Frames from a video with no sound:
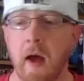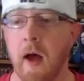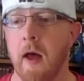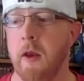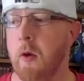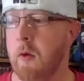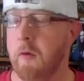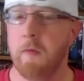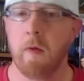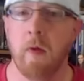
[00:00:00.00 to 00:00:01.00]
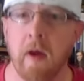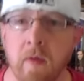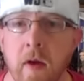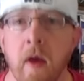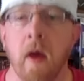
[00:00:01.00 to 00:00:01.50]
No goofing
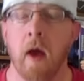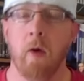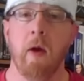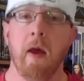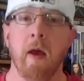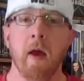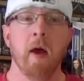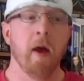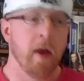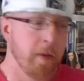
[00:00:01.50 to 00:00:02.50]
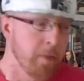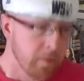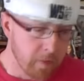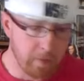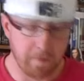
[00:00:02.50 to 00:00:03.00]
around. Okay,
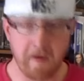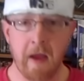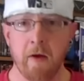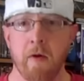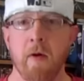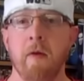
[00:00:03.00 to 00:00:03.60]
Vader.